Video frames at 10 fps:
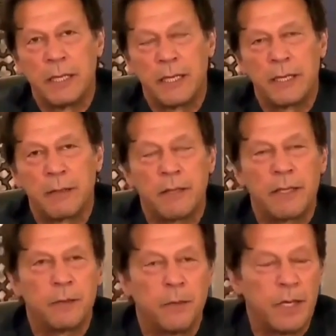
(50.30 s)
uh, uh,
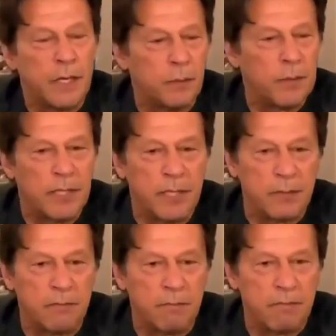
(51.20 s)
uh, with
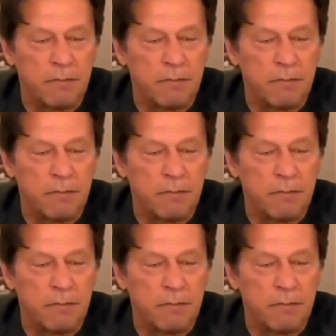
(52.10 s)
the